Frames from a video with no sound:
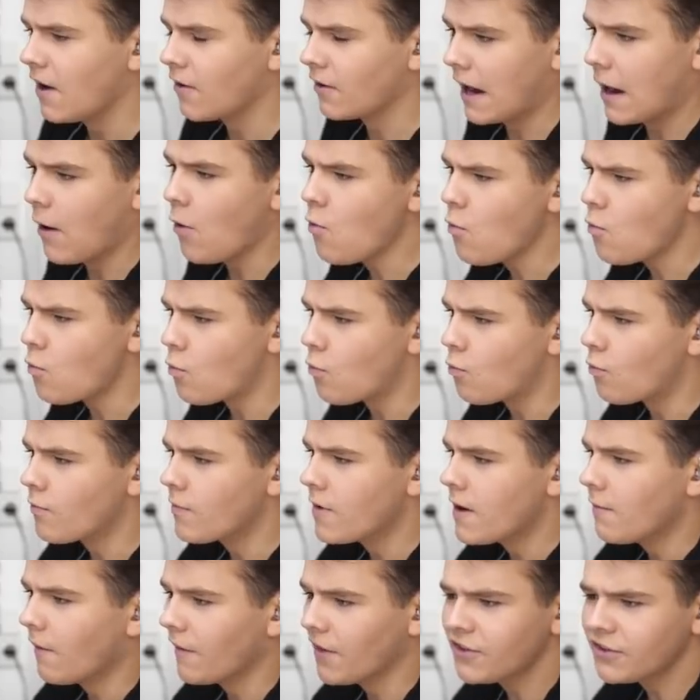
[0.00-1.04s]
Oh,
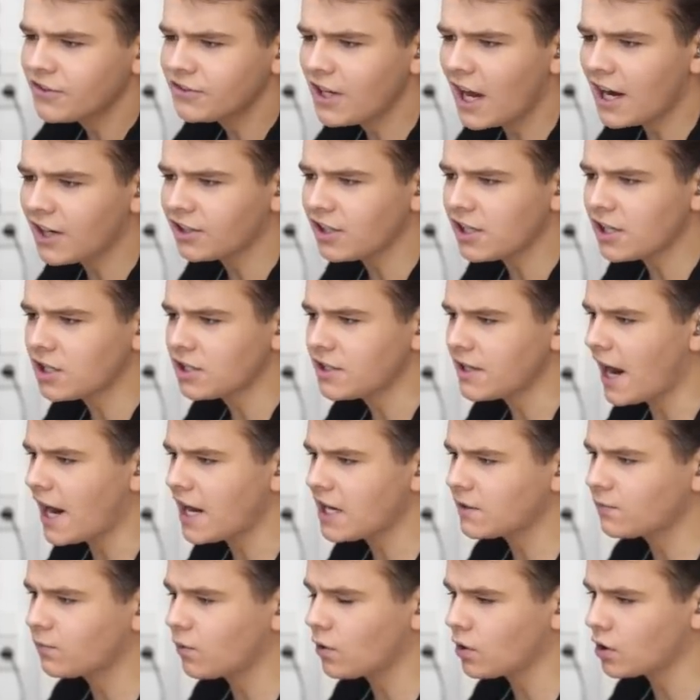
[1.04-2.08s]
well, this is actually
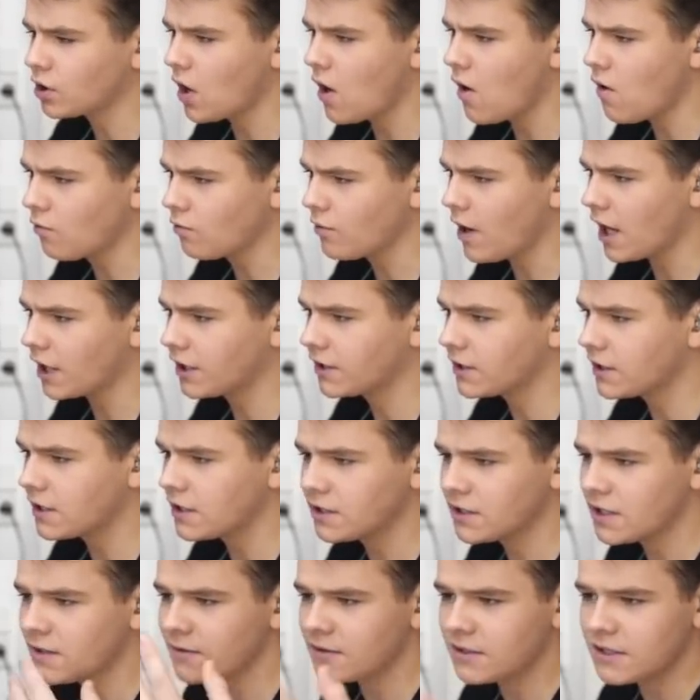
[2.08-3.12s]
nice for go ramps. You can
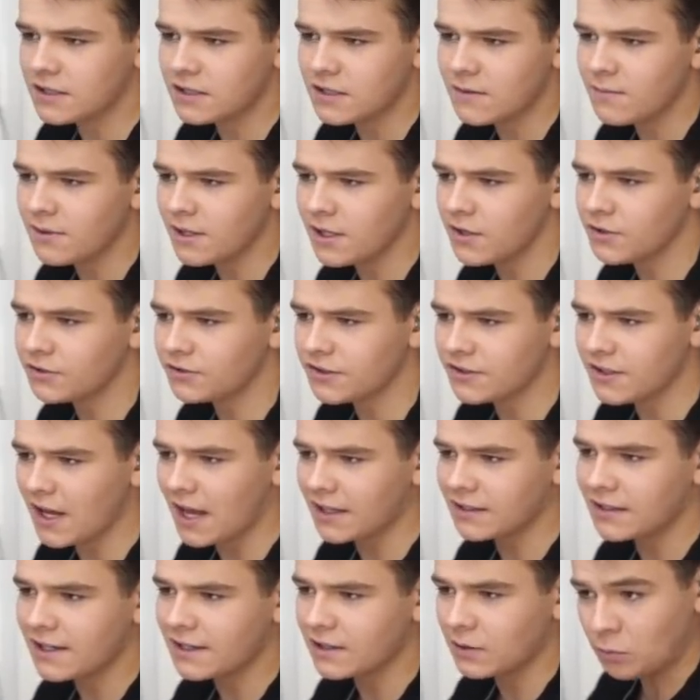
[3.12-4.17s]
just simply use this
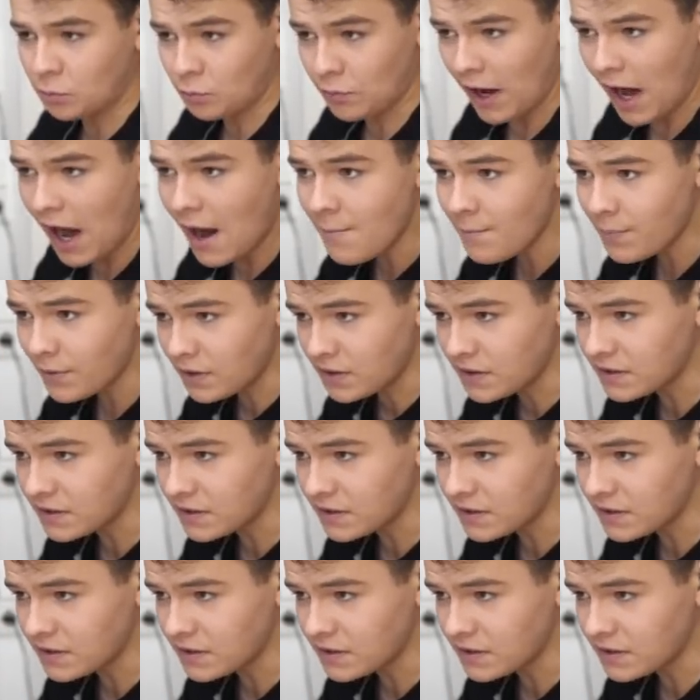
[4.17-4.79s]
as like a ramp or